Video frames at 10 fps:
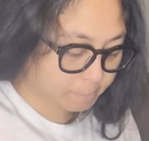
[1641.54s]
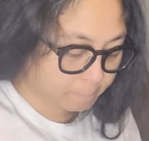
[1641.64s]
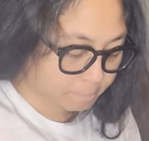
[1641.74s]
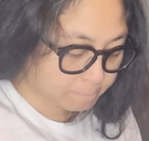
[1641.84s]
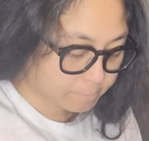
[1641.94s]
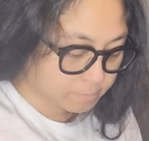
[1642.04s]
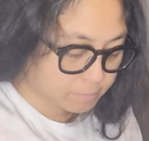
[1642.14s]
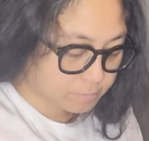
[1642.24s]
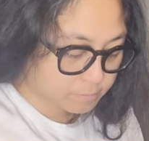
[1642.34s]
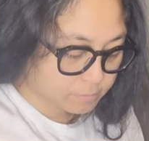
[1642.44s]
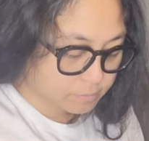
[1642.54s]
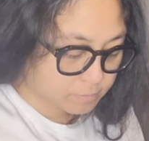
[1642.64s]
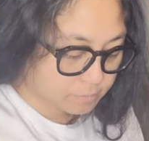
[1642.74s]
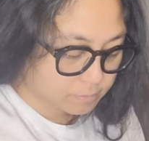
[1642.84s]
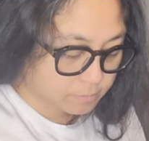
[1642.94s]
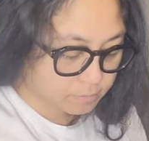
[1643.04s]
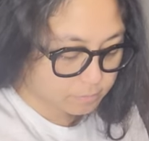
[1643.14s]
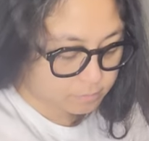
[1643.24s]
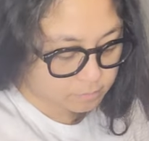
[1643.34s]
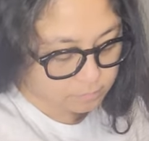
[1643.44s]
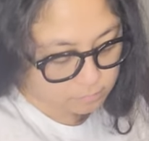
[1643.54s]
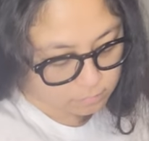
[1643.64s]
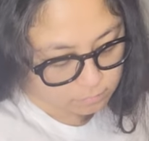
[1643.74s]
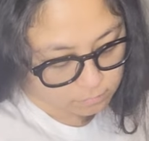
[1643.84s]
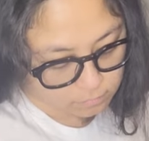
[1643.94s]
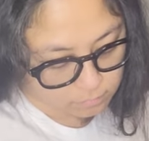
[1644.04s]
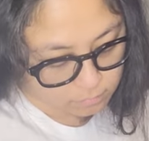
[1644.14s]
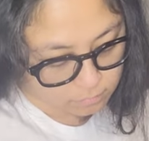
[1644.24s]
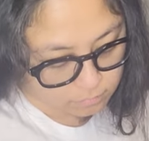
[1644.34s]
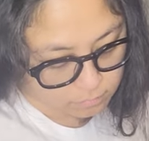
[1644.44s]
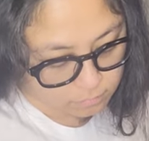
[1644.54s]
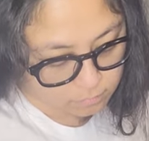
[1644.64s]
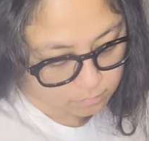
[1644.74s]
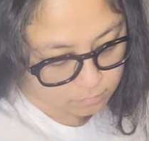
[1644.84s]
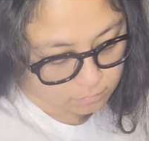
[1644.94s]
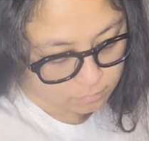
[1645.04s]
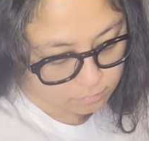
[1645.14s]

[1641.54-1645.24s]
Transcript: (silence)